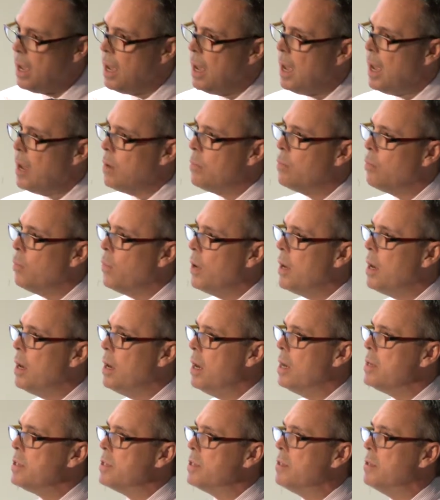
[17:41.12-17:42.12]
When I
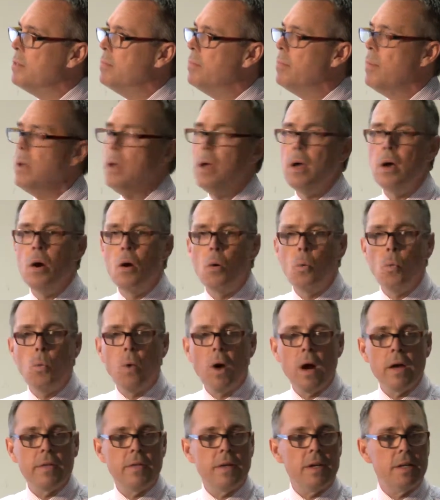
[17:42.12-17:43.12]
asked them
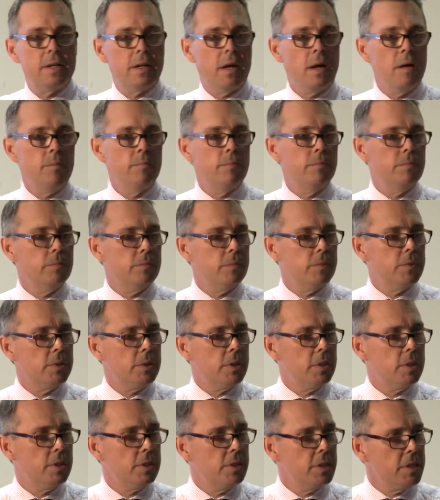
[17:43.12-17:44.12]
why they'd come
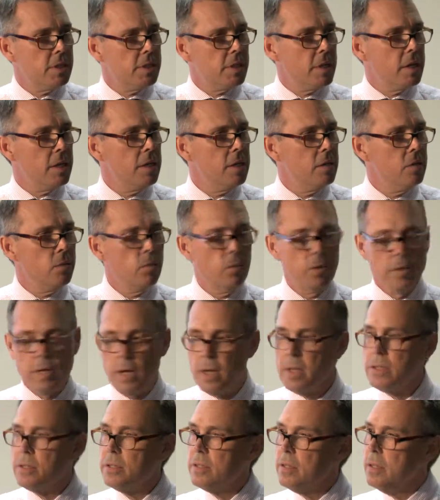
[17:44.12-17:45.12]
to study with
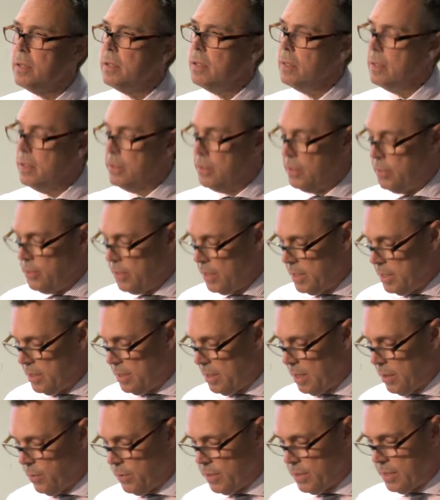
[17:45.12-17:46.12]
us in the degrees
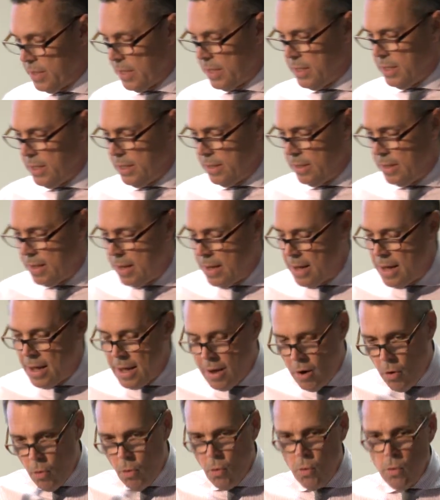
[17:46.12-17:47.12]
they were studying,
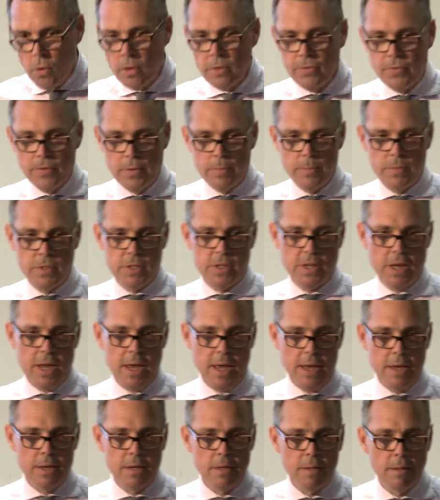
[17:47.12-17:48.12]
all of them
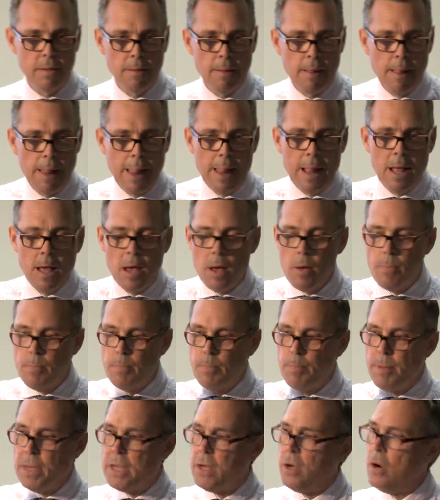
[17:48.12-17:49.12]
said,
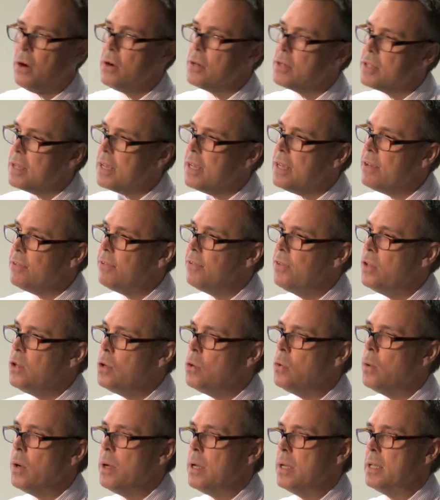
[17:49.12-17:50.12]
because if you
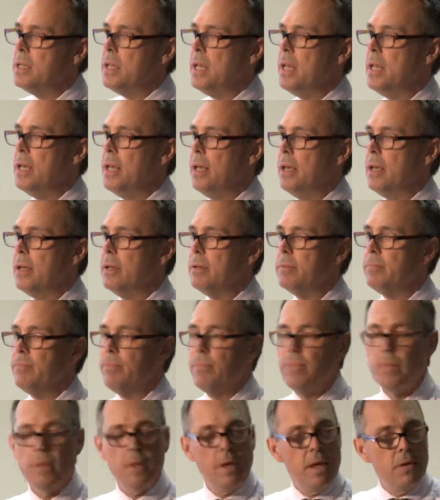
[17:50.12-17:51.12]
weren't here,
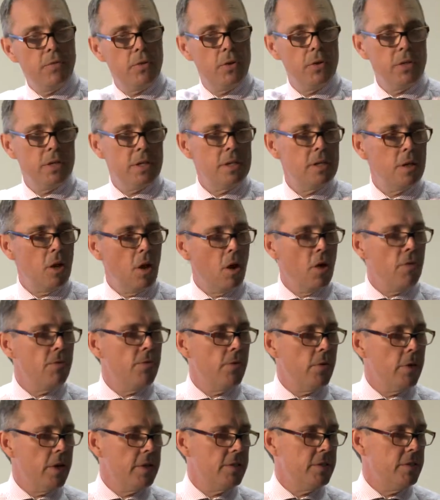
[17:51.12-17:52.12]
if you didn't
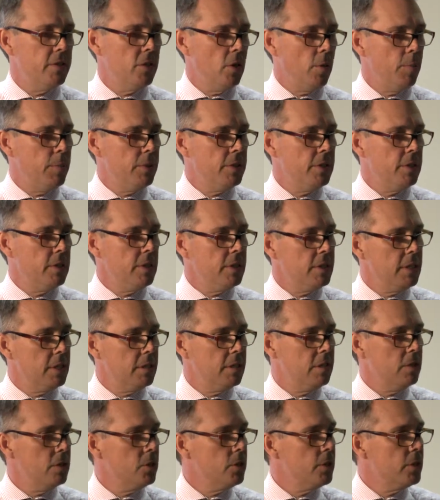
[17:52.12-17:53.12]
offer us the opportunity
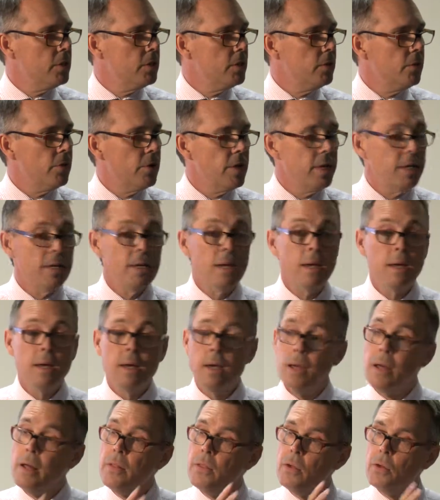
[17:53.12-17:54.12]
to do a degree,
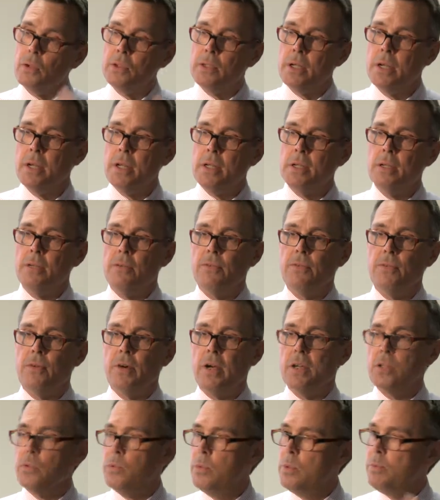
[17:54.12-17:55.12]
the alternative for
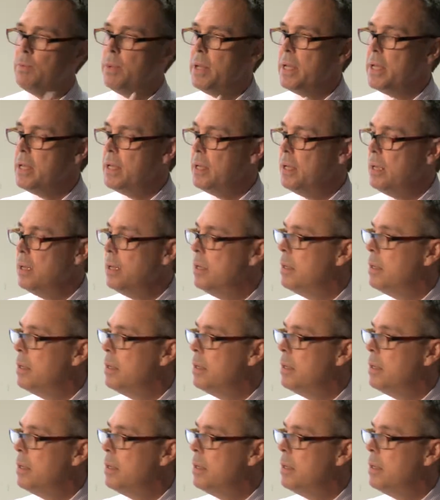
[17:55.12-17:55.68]
us would be